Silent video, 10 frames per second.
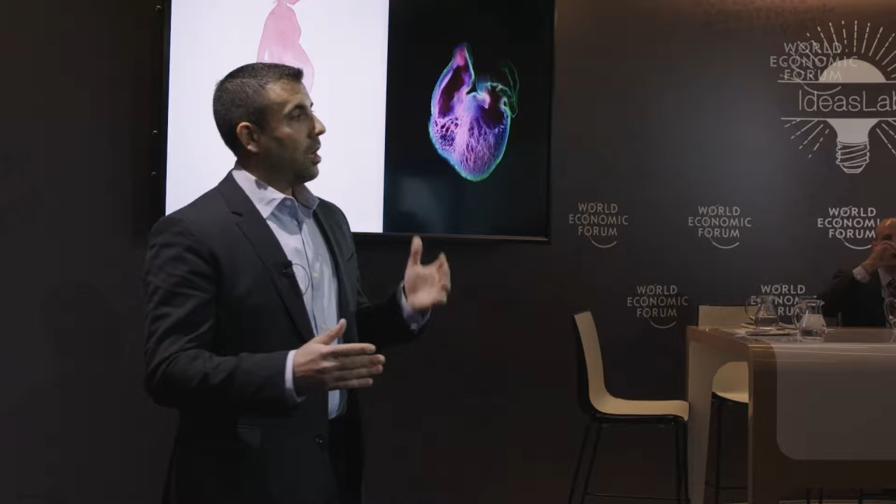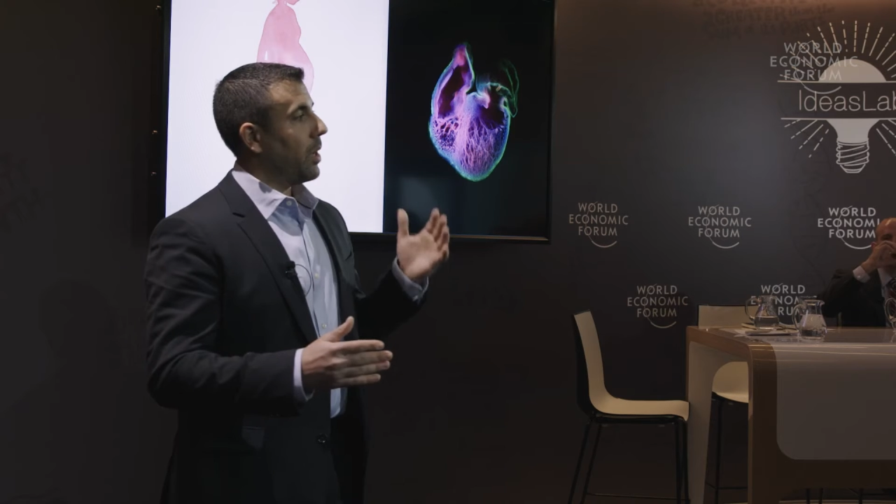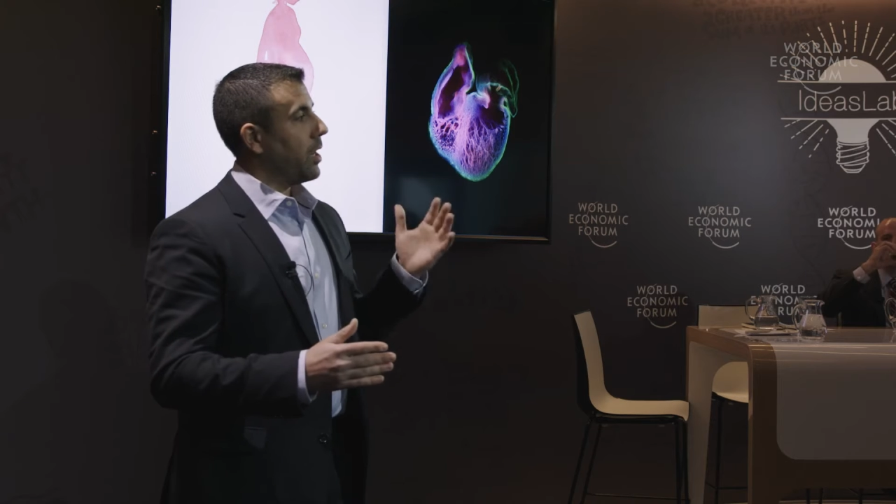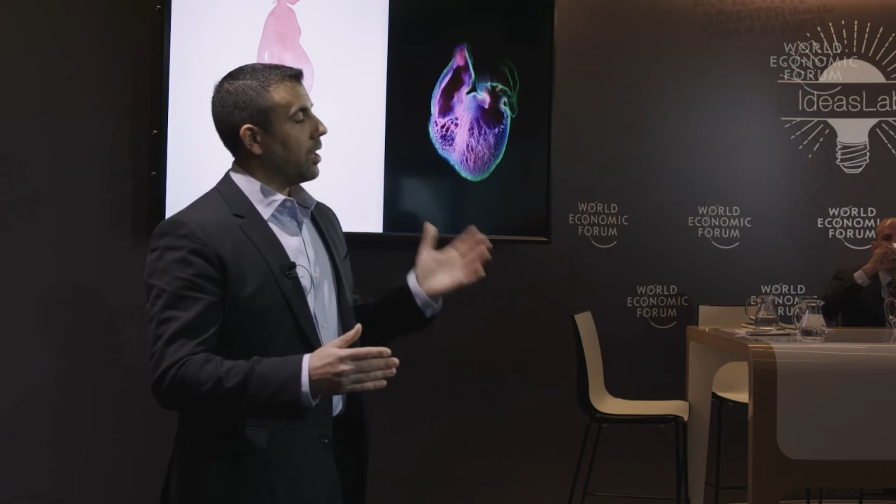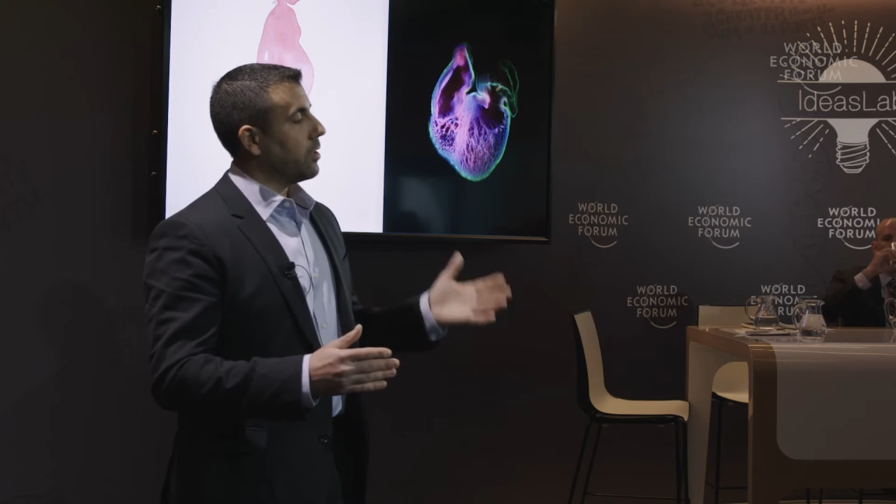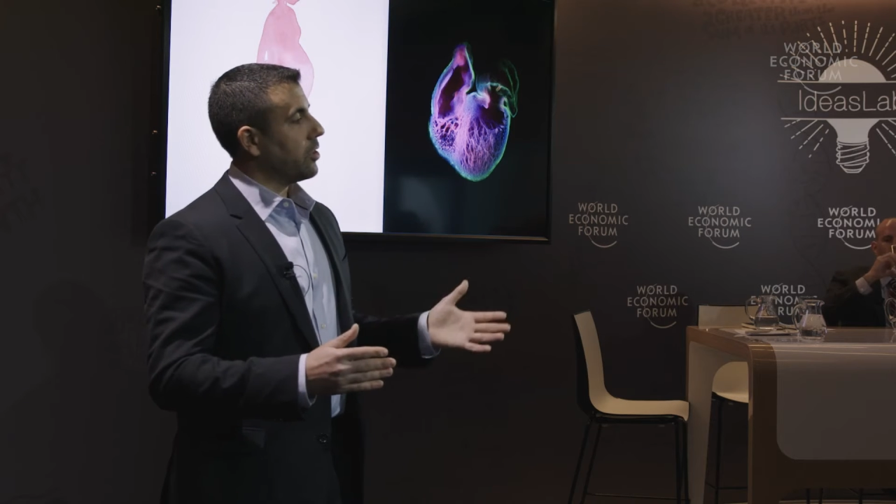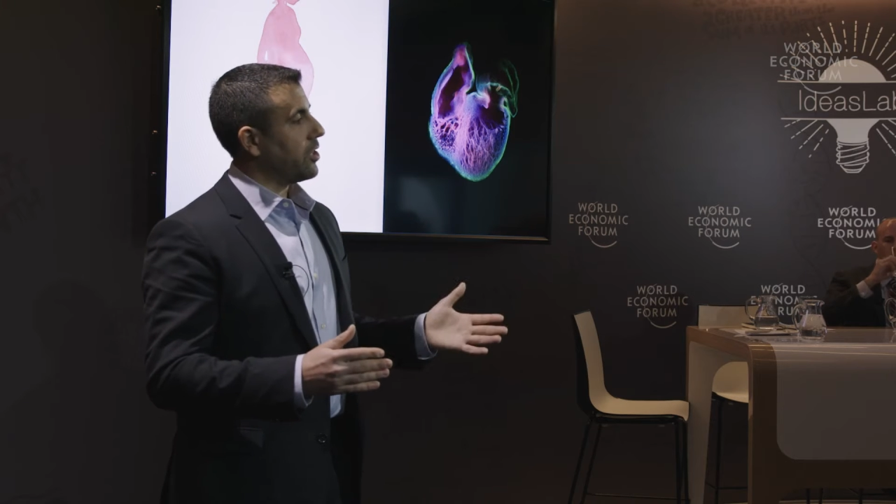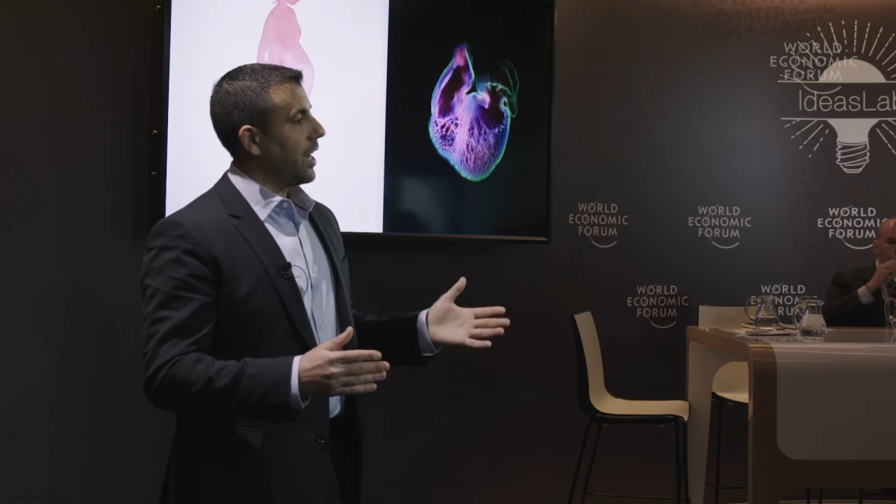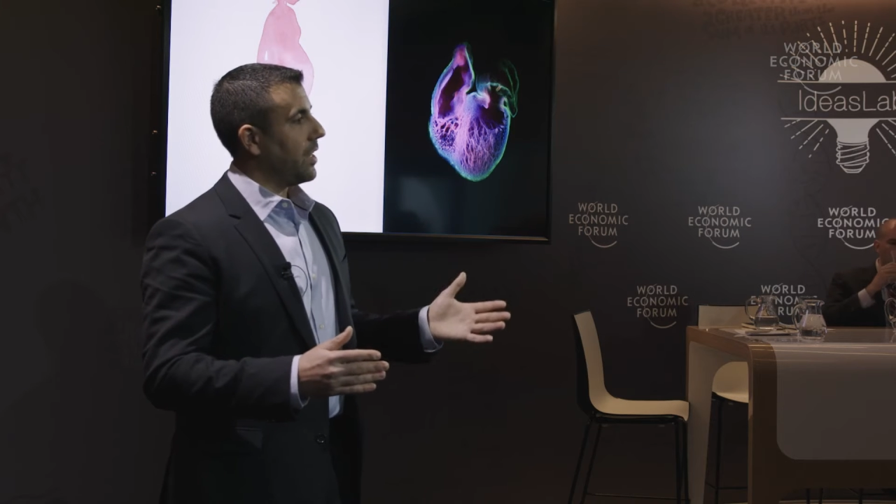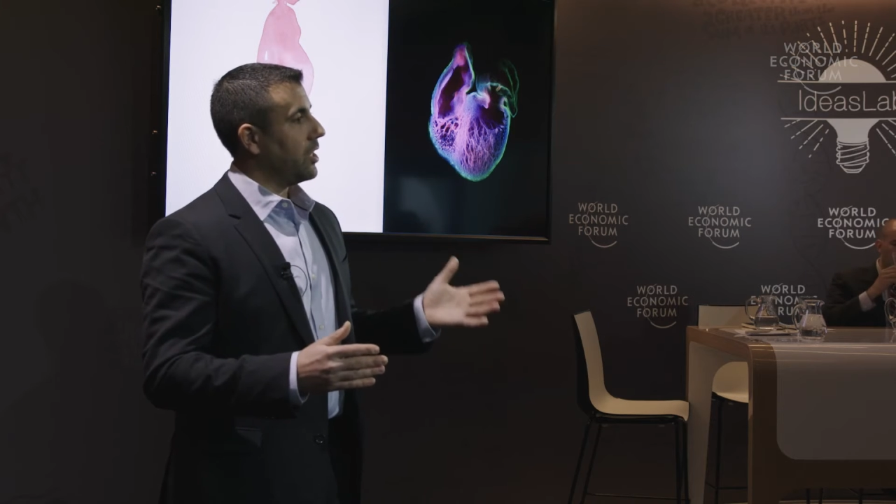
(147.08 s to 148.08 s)
By
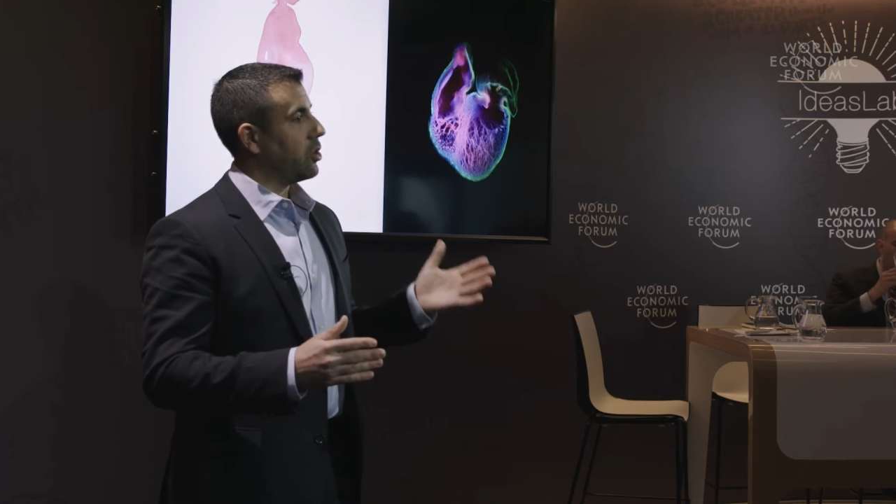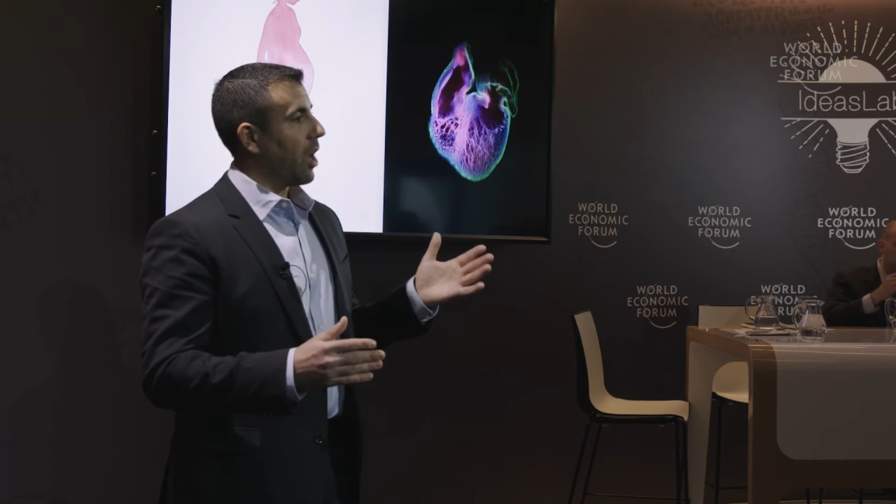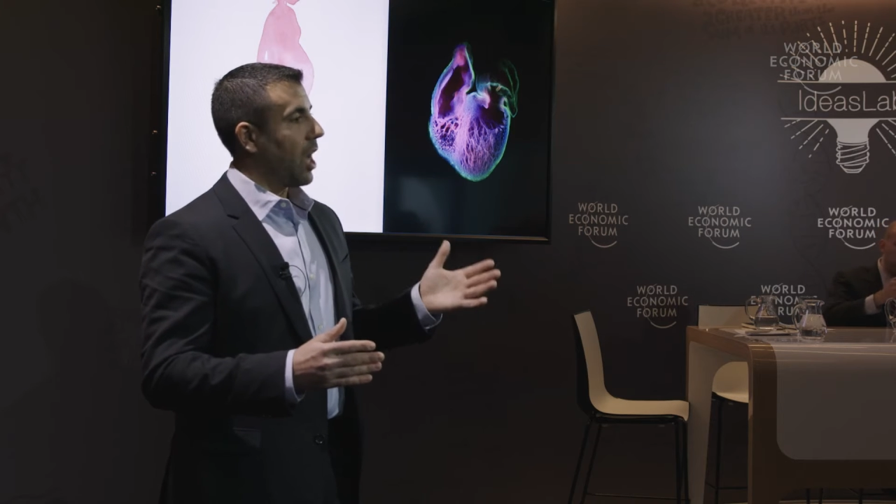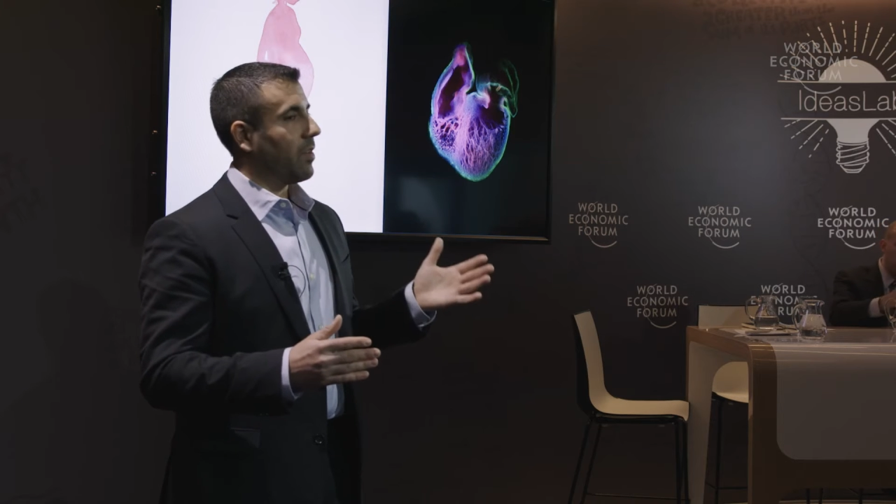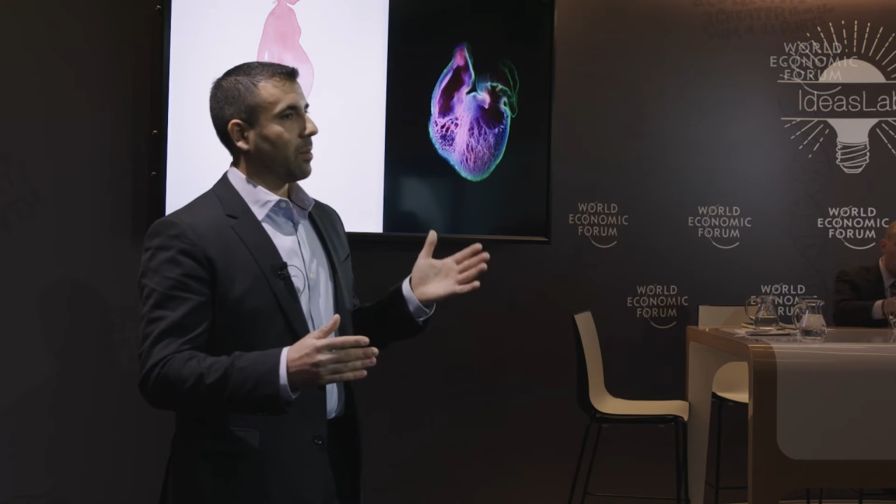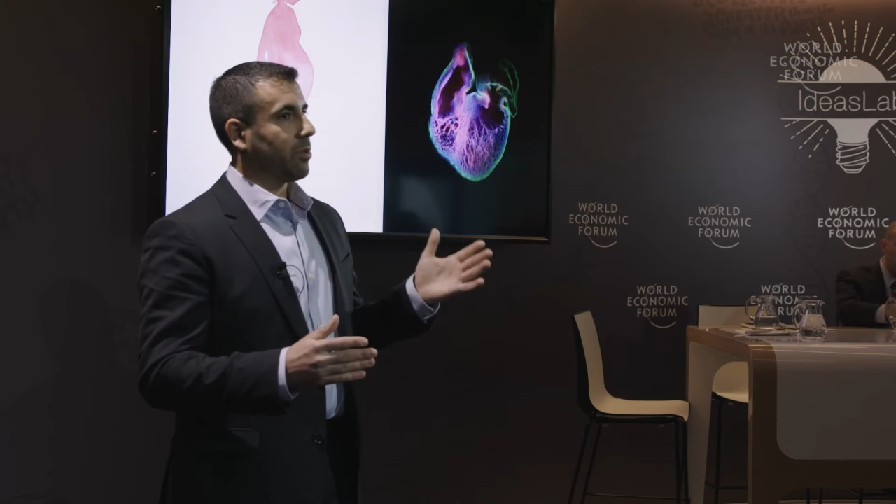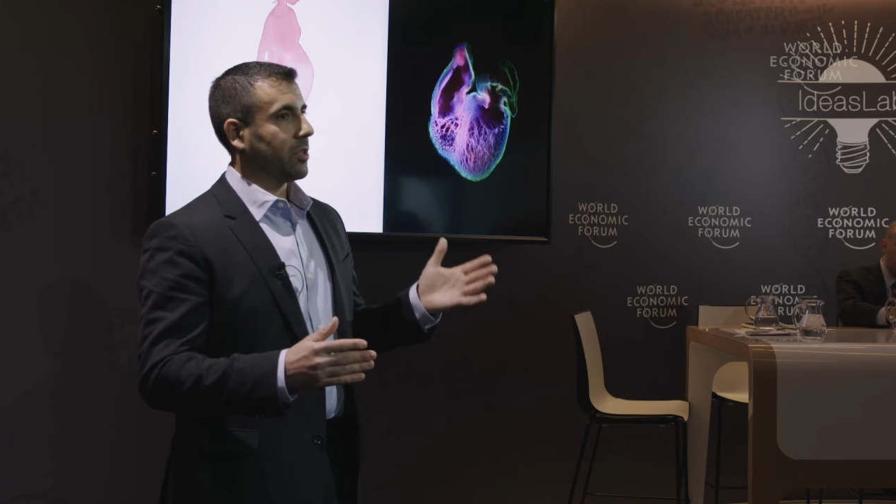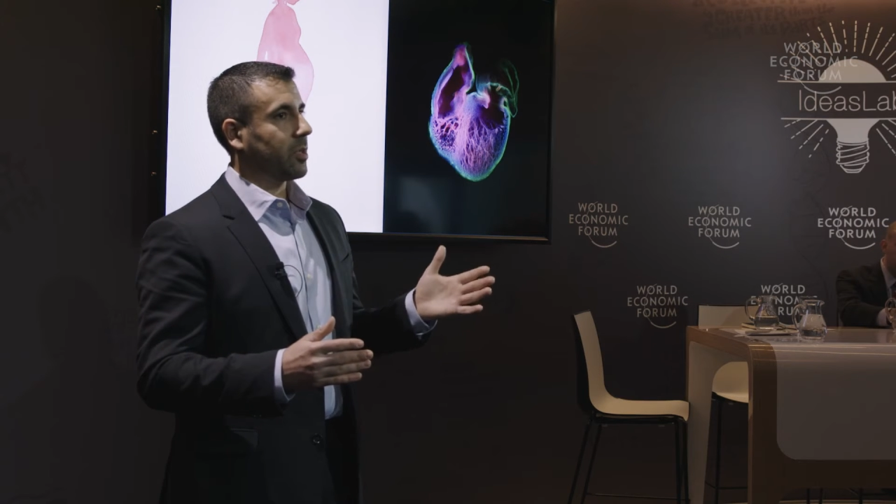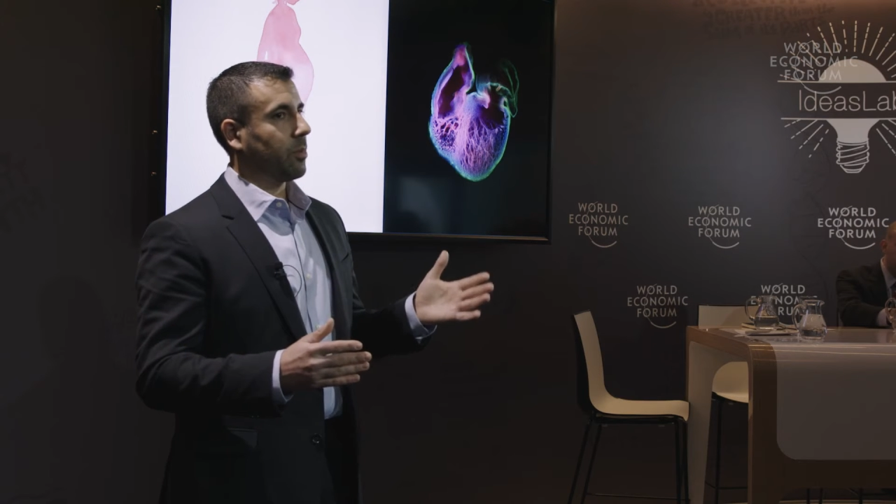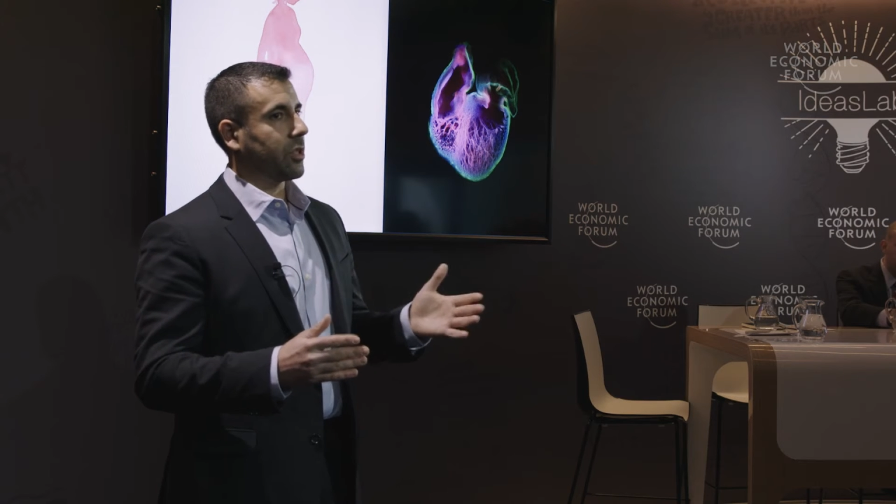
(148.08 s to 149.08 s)
understanding driving
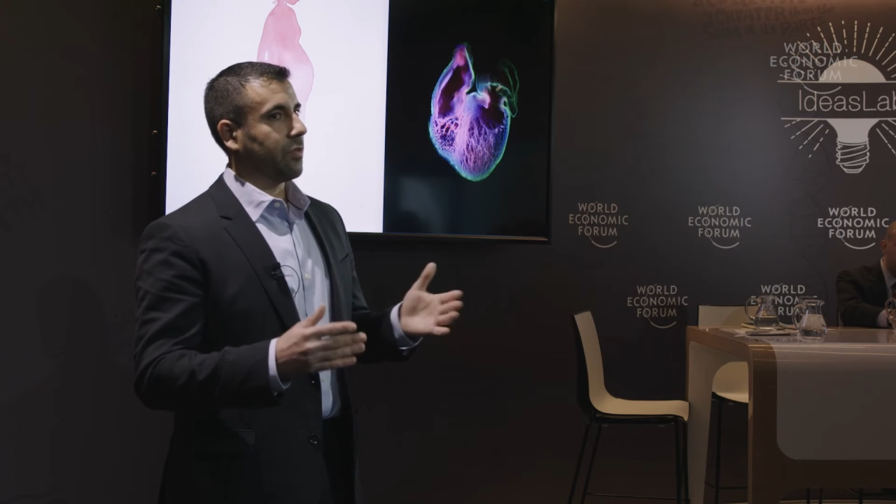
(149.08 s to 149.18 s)
principles